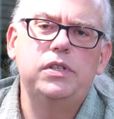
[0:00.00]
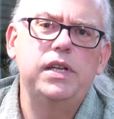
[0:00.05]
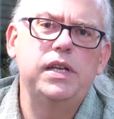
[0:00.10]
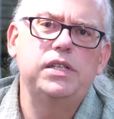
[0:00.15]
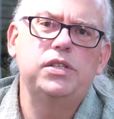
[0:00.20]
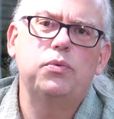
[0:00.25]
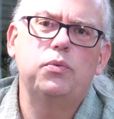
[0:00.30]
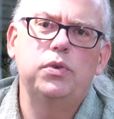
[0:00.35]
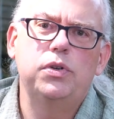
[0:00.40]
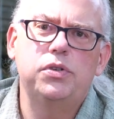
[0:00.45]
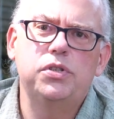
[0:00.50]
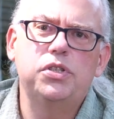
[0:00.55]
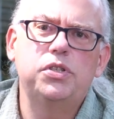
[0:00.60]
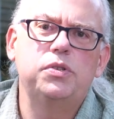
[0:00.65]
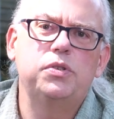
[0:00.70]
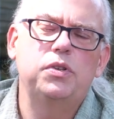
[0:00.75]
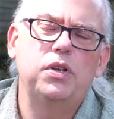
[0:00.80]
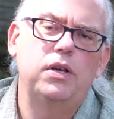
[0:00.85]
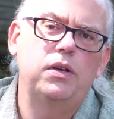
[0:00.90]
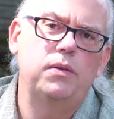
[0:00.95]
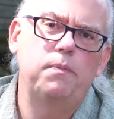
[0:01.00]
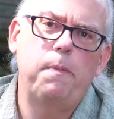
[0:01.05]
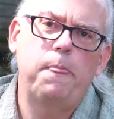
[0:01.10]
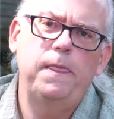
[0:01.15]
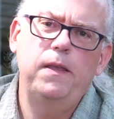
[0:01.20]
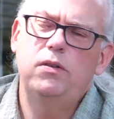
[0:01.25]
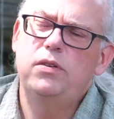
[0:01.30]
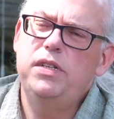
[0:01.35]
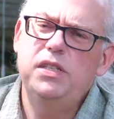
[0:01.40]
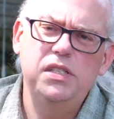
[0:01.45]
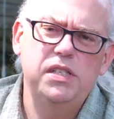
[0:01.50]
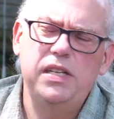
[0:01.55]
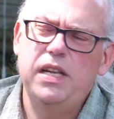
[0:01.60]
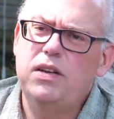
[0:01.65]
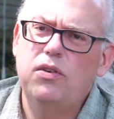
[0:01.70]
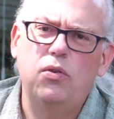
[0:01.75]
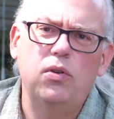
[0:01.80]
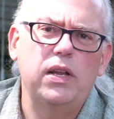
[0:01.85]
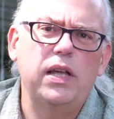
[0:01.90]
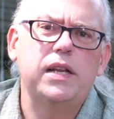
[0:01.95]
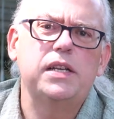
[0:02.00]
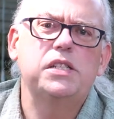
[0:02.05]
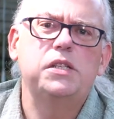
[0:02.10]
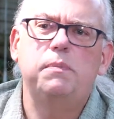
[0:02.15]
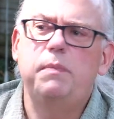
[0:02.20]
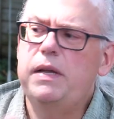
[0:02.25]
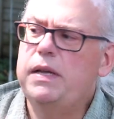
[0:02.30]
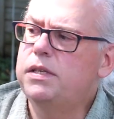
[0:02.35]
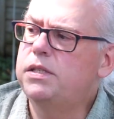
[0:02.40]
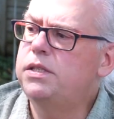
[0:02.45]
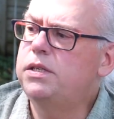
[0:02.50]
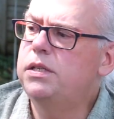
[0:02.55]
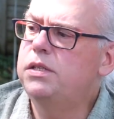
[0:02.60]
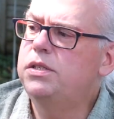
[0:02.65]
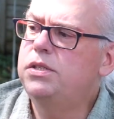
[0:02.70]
takes a real, um, you know, it doesn't take a whole lot of space.